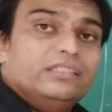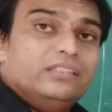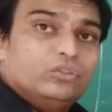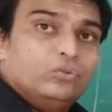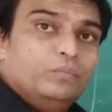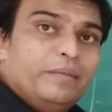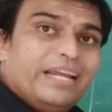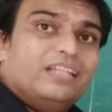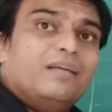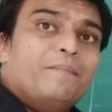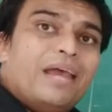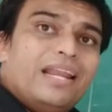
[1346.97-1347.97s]
to make
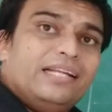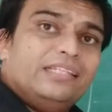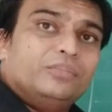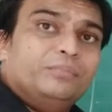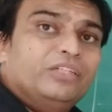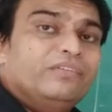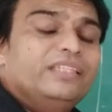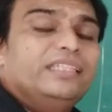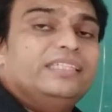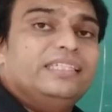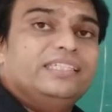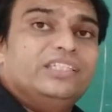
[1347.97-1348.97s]
the balance between
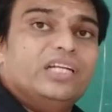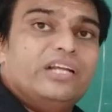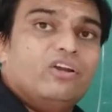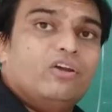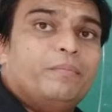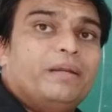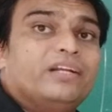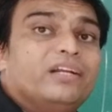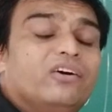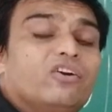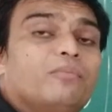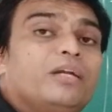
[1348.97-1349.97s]
this regional development.
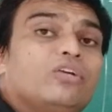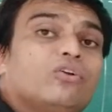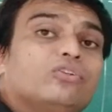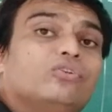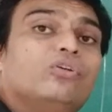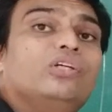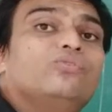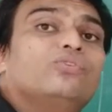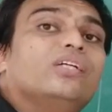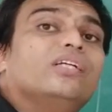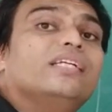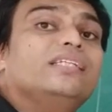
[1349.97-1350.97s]
Government also gives
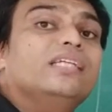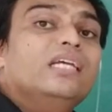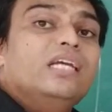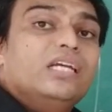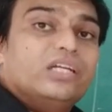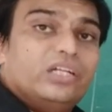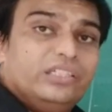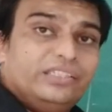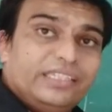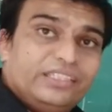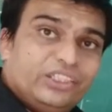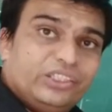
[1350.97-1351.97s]
certain
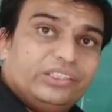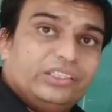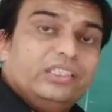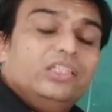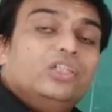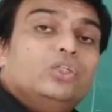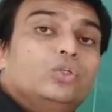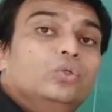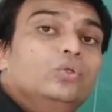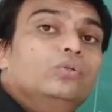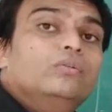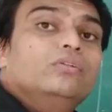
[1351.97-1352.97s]
concessions
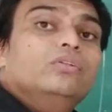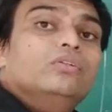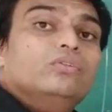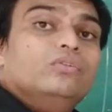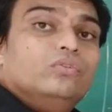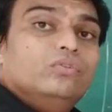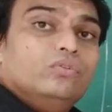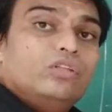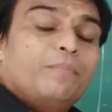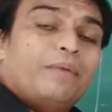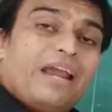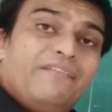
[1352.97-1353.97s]
to
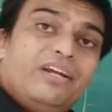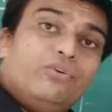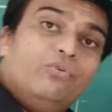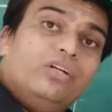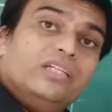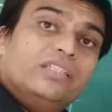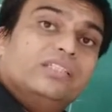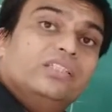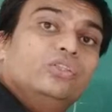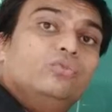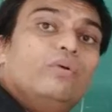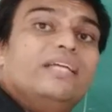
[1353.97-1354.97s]
the private
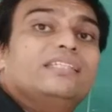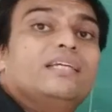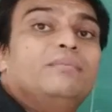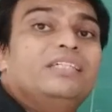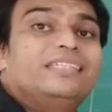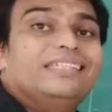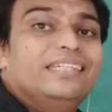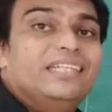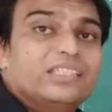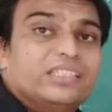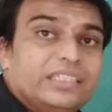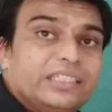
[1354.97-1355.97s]
owners to establish
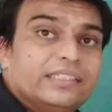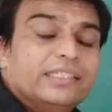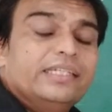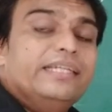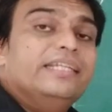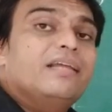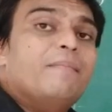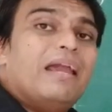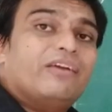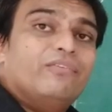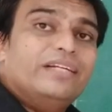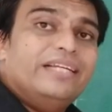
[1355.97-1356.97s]
industries in the
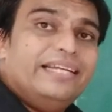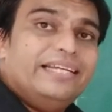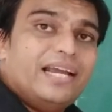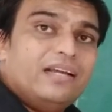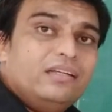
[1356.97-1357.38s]
backward area,